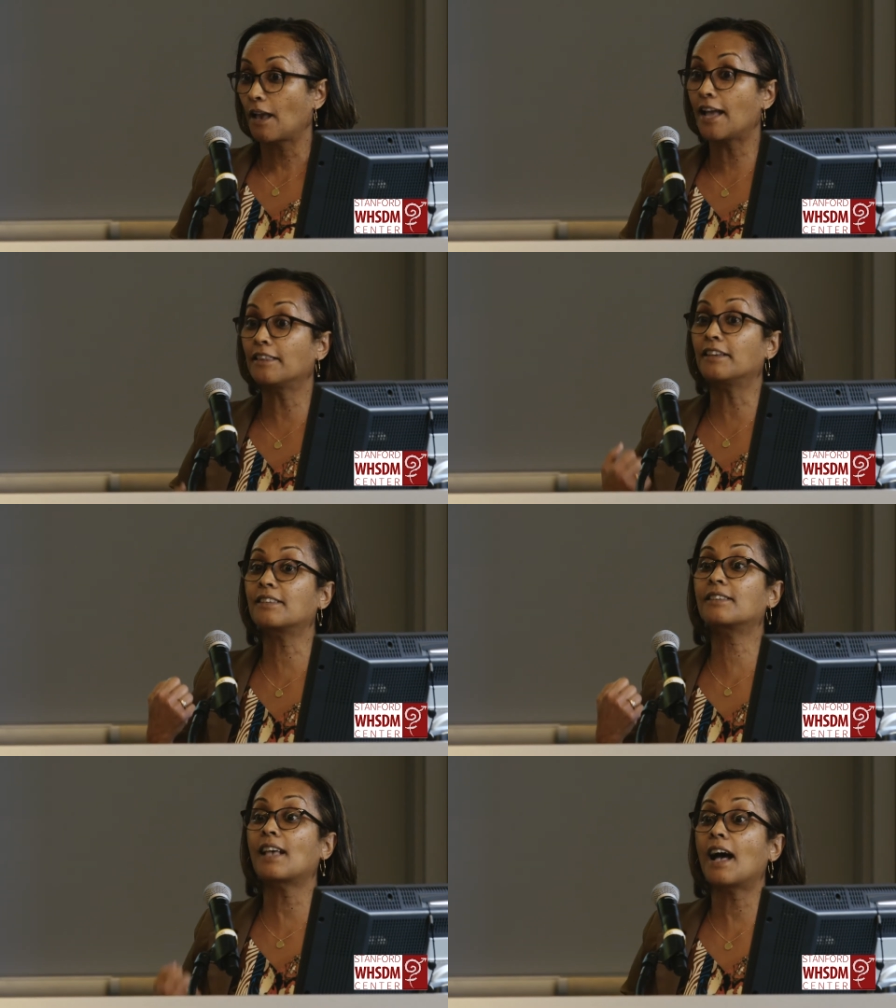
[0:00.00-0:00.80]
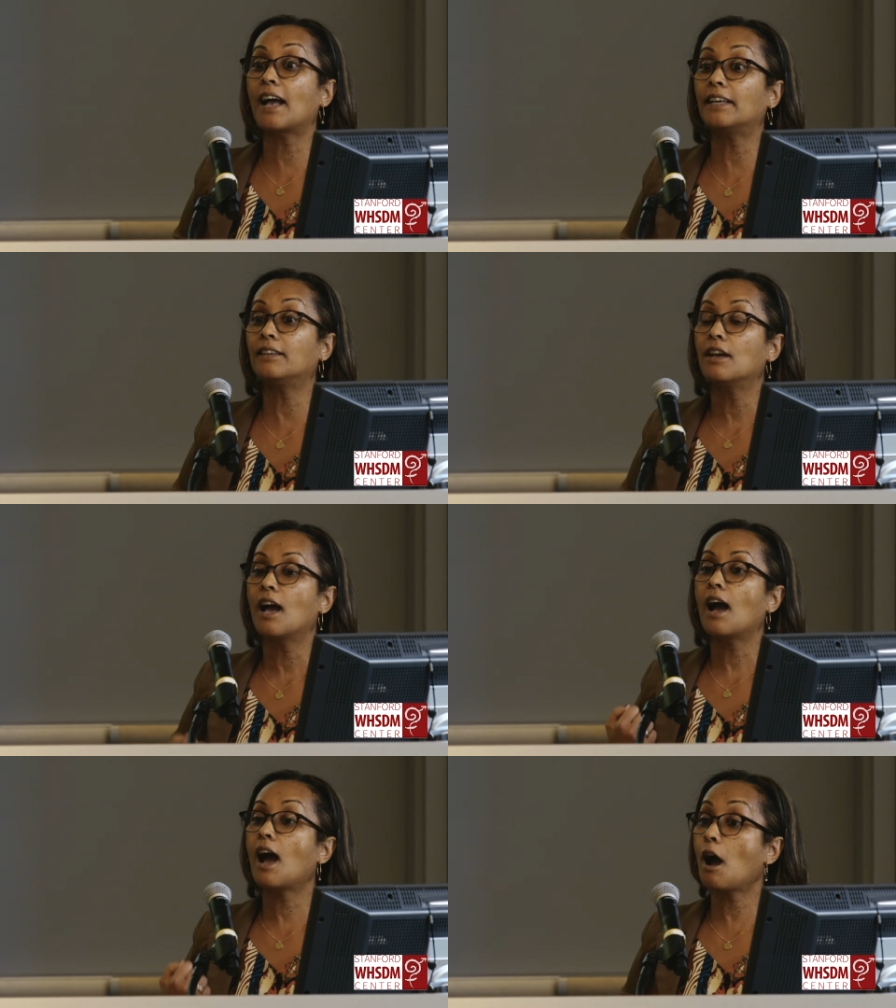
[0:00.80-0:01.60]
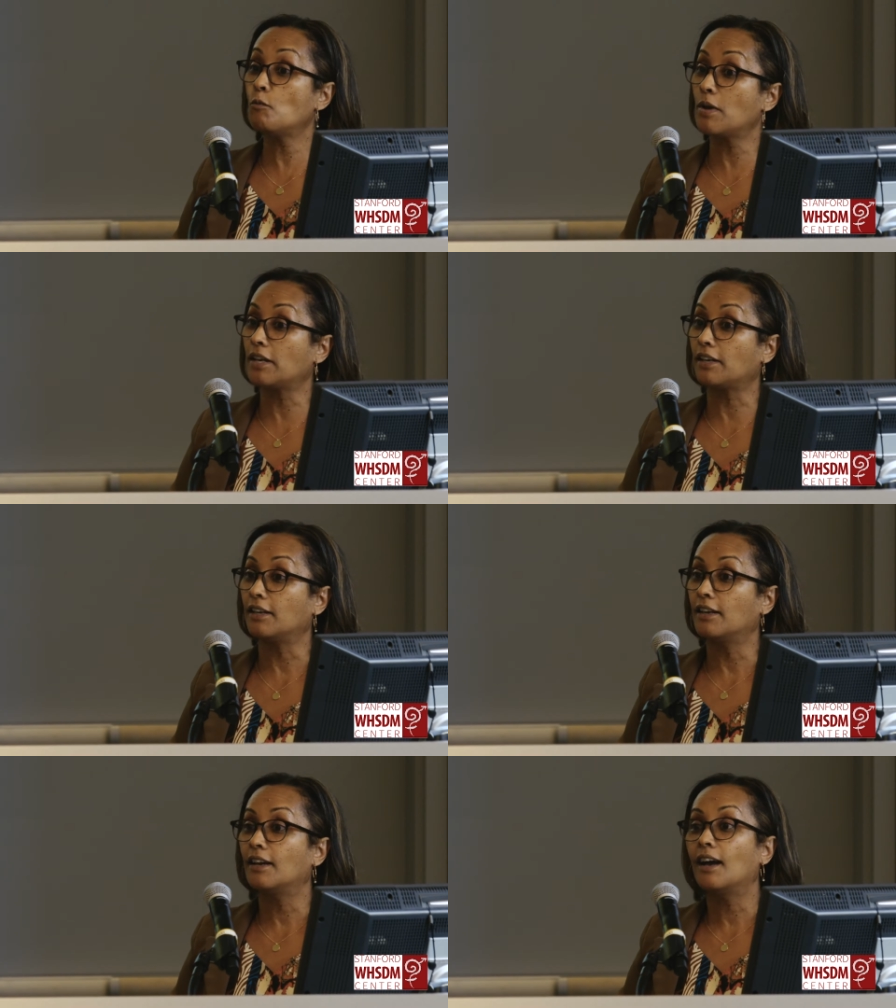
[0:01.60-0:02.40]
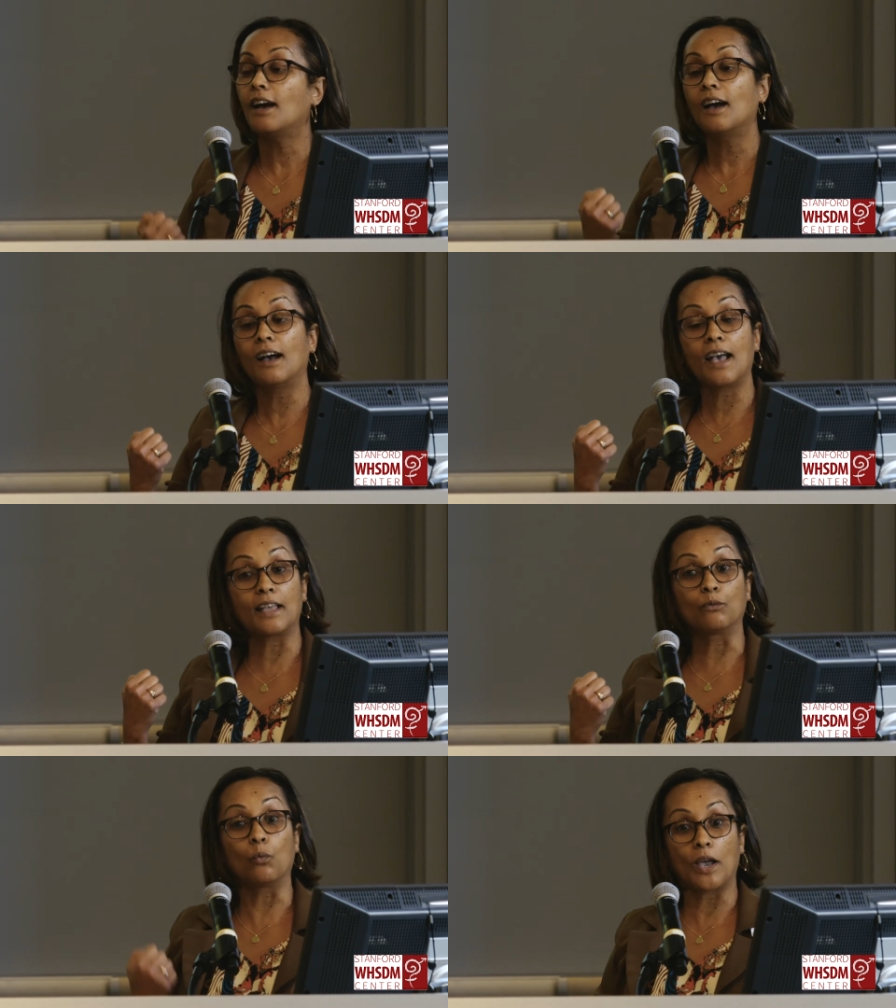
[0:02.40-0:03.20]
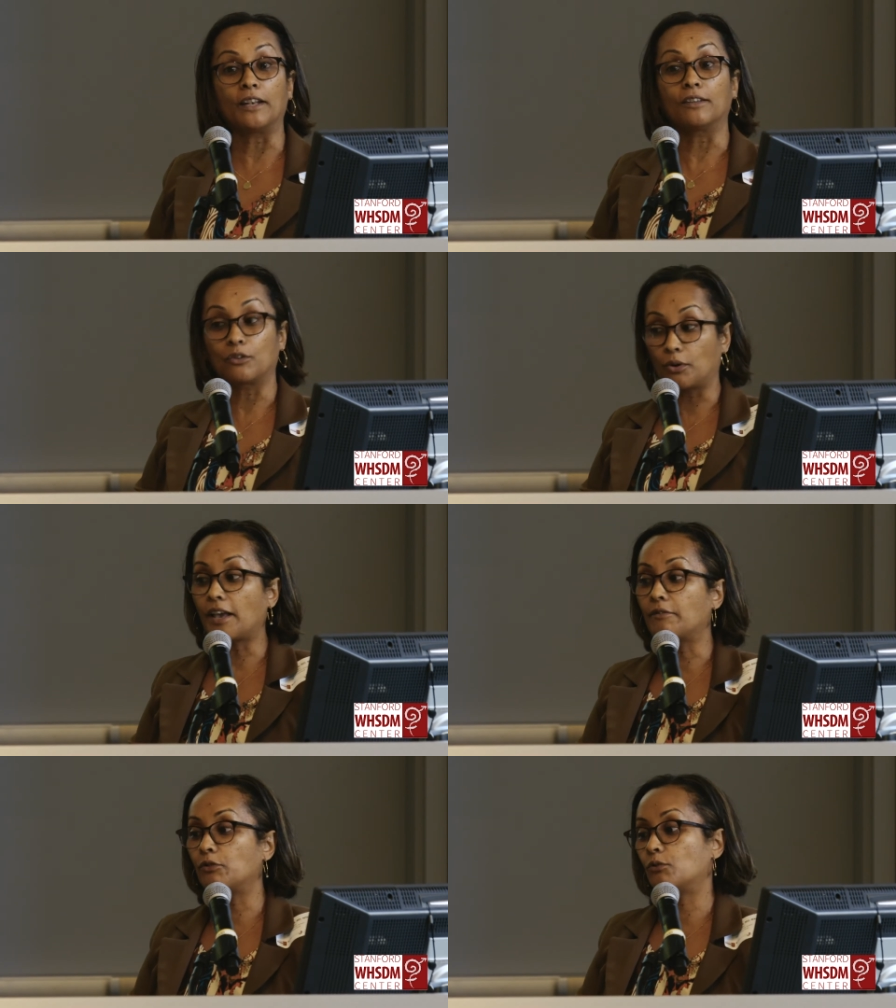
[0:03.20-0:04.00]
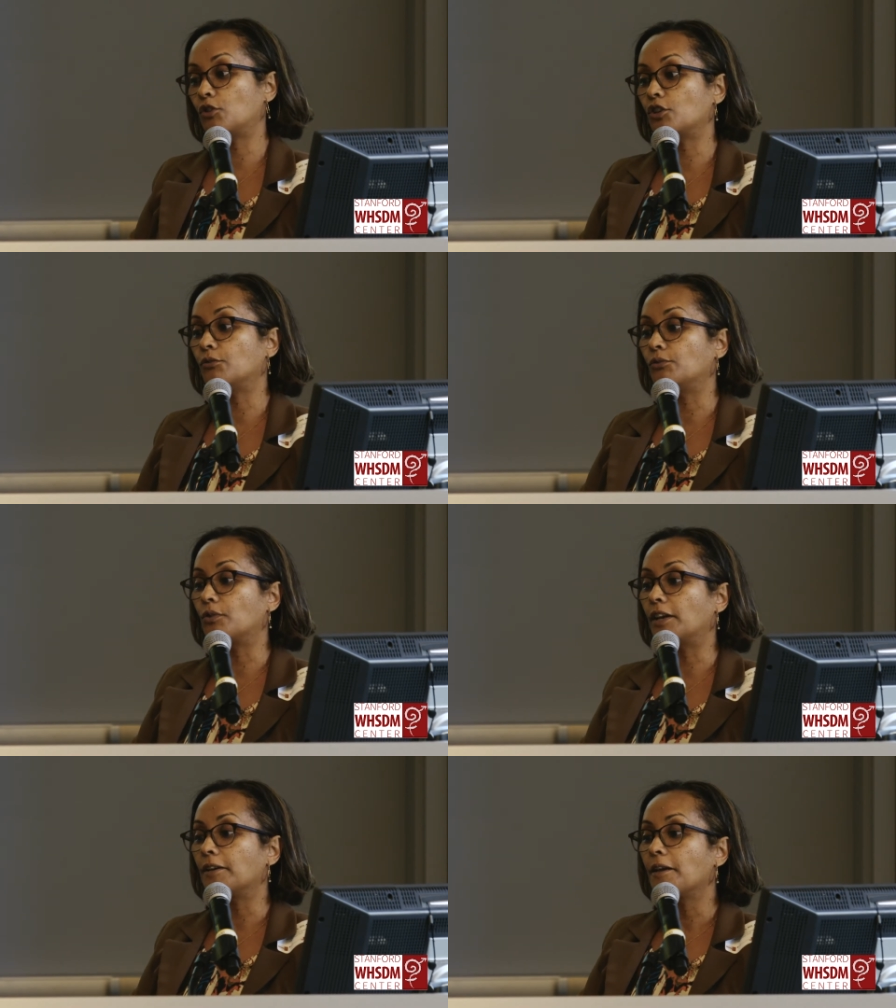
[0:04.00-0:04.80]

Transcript: and decide how many and when to have your children.